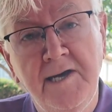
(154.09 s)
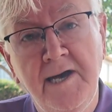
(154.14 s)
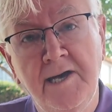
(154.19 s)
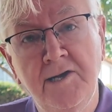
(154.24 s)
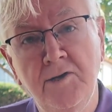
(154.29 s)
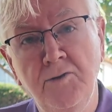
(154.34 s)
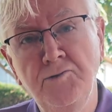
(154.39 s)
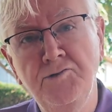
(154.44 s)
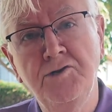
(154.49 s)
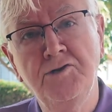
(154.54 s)
And
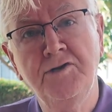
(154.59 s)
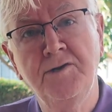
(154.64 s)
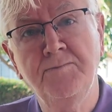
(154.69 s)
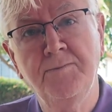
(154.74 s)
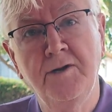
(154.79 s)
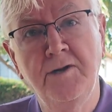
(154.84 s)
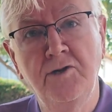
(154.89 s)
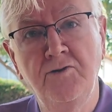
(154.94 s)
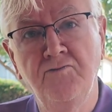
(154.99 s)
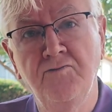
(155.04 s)
I also did
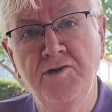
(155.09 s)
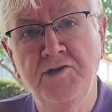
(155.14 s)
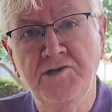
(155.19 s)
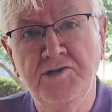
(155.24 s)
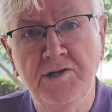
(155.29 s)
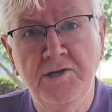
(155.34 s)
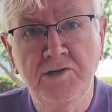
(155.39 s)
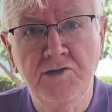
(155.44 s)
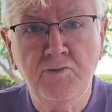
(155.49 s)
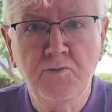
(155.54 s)
my own
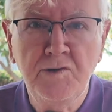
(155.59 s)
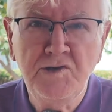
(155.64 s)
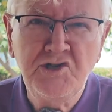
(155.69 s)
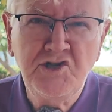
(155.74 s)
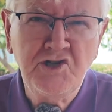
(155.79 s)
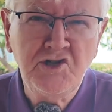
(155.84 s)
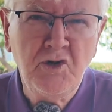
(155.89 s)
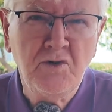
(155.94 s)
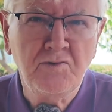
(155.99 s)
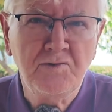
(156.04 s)
research.
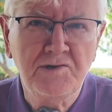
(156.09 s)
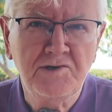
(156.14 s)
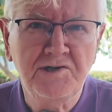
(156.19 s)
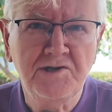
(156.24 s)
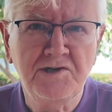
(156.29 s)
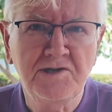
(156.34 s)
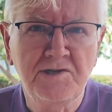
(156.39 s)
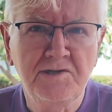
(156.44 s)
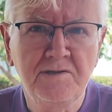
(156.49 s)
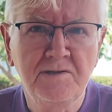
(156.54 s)
Which
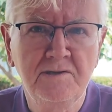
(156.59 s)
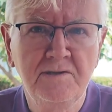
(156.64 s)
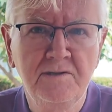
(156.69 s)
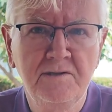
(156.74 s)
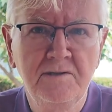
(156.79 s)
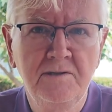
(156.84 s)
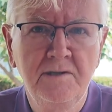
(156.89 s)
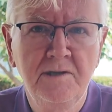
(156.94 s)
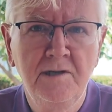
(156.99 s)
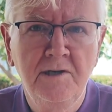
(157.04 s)
stocks
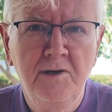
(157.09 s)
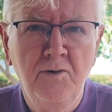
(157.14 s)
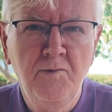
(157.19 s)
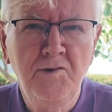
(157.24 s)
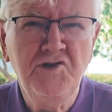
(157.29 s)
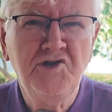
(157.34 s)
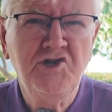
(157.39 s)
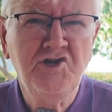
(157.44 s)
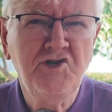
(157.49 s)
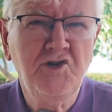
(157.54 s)

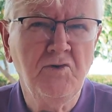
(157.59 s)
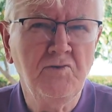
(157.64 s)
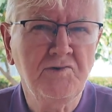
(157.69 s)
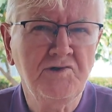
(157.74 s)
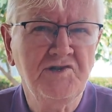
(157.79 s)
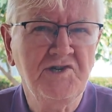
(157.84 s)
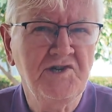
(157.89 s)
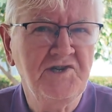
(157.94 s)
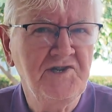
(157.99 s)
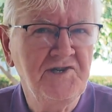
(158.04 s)

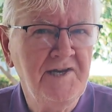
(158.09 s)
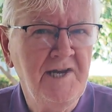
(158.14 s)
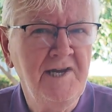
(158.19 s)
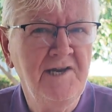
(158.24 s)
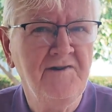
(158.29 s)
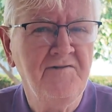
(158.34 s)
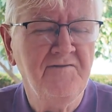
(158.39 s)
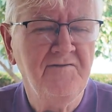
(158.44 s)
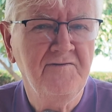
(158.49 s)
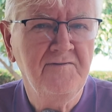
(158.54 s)
are
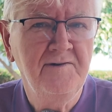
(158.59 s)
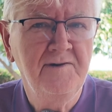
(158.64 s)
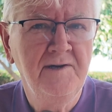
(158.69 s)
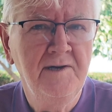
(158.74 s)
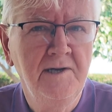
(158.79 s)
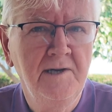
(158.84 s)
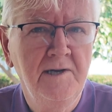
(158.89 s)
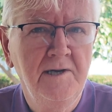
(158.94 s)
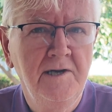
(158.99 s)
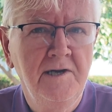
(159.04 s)
safe?
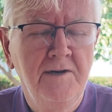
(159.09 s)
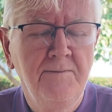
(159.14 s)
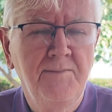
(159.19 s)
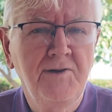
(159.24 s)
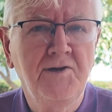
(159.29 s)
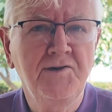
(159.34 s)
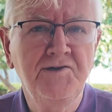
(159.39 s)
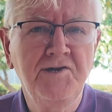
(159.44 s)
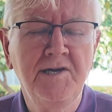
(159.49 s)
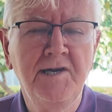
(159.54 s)

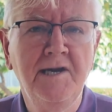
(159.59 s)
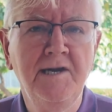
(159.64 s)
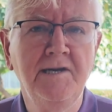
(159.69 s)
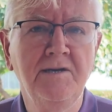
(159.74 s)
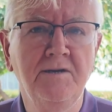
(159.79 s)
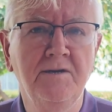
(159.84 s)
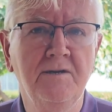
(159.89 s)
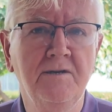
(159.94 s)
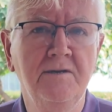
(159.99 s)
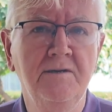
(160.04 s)
Because
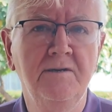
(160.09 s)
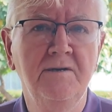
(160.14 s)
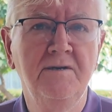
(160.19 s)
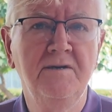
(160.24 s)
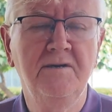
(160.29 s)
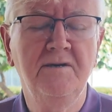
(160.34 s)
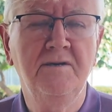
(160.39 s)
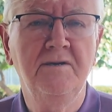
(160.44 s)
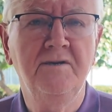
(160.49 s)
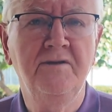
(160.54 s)
again,
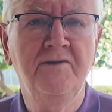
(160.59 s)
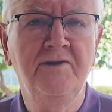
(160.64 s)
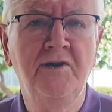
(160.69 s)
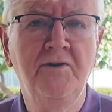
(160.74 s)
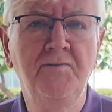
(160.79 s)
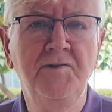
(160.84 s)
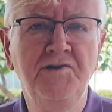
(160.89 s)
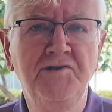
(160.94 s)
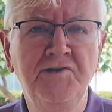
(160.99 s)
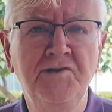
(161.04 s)

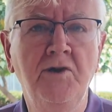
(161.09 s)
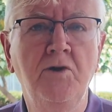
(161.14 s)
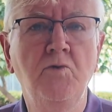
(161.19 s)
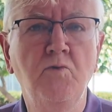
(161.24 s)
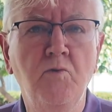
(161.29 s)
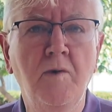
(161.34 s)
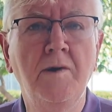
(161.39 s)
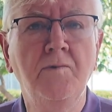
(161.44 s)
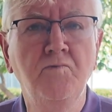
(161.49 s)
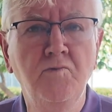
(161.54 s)
there is no
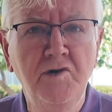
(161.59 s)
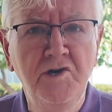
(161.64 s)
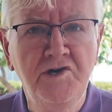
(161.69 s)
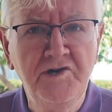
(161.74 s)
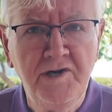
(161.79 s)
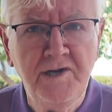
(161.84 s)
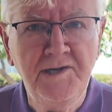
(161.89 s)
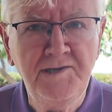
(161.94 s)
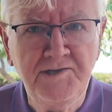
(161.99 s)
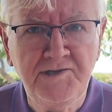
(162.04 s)
one-word
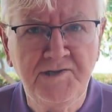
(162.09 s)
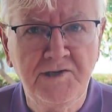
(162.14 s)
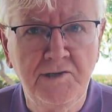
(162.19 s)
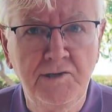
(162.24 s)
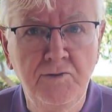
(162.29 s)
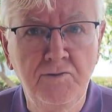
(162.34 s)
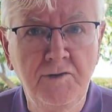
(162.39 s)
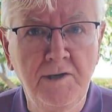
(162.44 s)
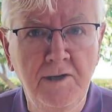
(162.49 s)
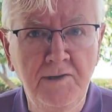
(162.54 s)
answer.
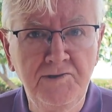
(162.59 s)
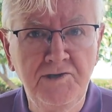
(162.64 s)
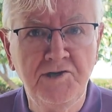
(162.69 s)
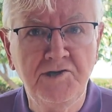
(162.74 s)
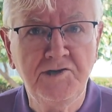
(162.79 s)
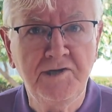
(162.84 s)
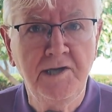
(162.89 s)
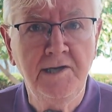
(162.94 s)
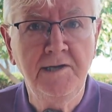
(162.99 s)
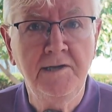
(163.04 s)
You can't
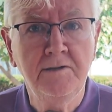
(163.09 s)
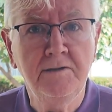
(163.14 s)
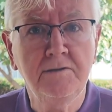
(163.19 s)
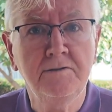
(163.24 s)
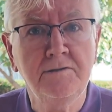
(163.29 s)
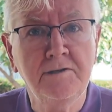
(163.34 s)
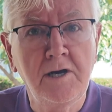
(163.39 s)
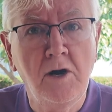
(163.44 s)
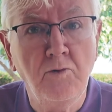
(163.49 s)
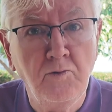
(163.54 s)
just say
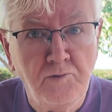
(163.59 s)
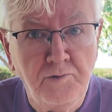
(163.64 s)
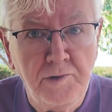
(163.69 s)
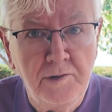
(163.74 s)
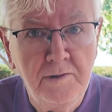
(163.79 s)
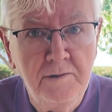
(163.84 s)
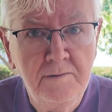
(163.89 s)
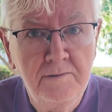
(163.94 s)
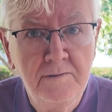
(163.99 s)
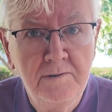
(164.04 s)
gold.
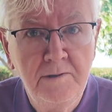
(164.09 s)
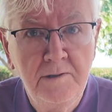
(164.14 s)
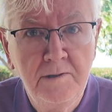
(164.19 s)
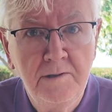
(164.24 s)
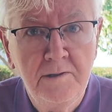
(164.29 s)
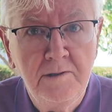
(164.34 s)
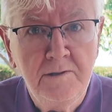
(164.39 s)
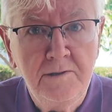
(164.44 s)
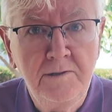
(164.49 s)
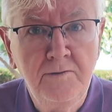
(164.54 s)

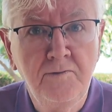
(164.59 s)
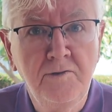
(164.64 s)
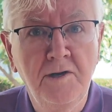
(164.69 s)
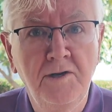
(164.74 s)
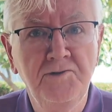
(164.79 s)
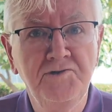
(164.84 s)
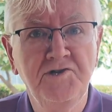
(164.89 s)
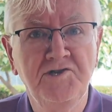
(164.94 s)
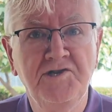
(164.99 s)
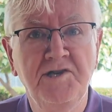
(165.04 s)
You
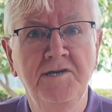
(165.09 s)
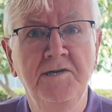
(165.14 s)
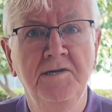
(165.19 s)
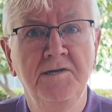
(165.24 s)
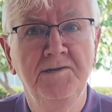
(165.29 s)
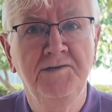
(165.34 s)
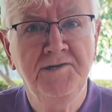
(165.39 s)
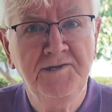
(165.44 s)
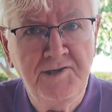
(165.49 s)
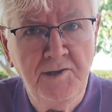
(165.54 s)
can't just say
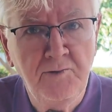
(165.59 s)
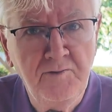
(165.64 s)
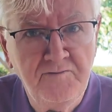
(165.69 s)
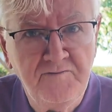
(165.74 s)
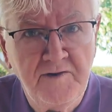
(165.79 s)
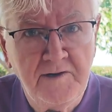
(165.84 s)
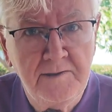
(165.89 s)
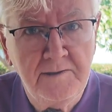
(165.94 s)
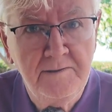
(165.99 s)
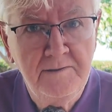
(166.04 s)

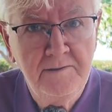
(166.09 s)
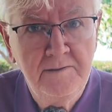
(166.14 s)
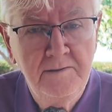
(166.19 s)
silver.